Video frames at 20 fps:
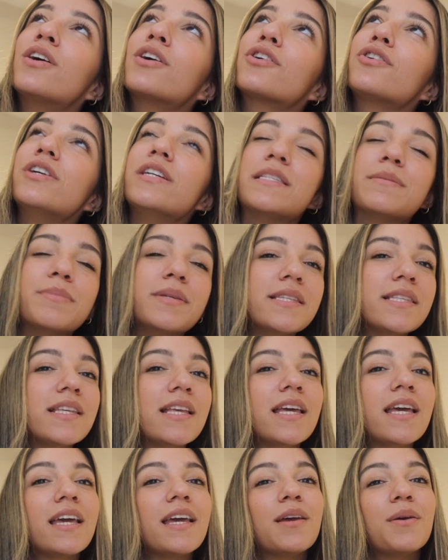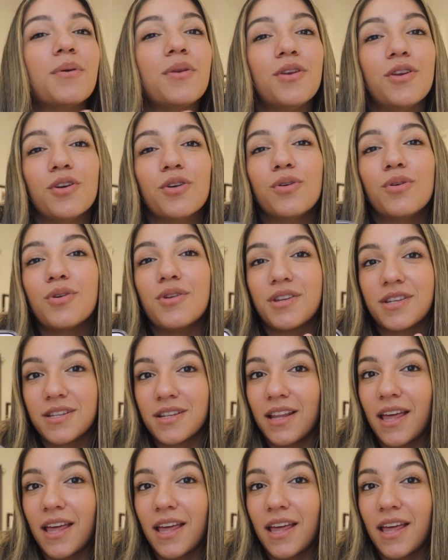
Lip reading: Christmassy nude,